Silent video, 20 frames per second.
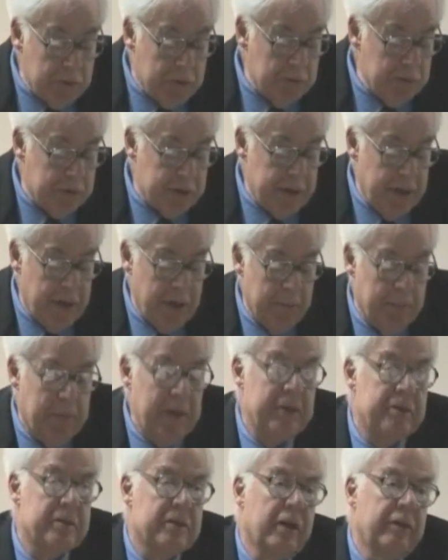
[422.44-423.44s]
who scare
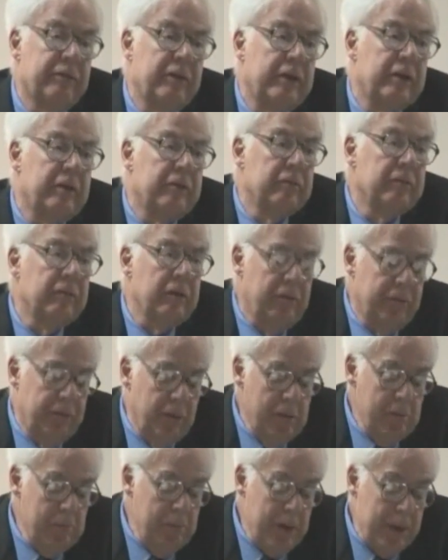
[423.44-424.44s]
peace-loving
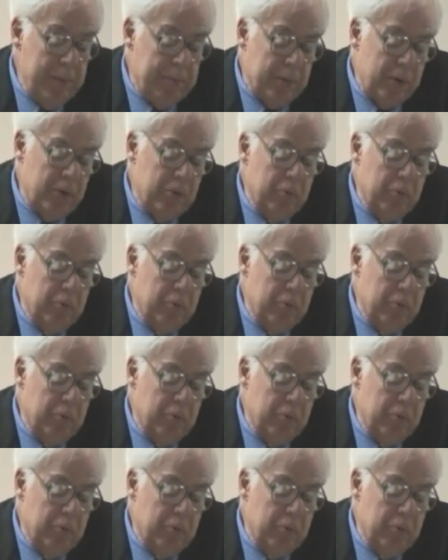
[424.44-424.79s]
people